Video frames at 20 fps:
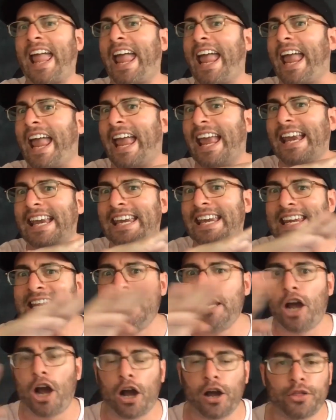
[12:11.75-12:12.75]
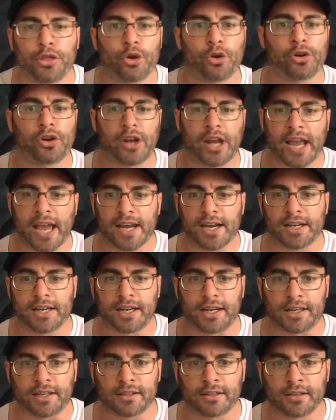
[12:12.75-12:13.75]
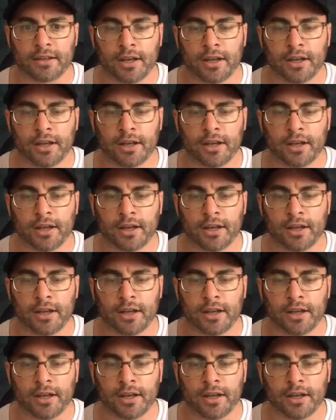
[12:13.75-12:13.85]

any other candidate.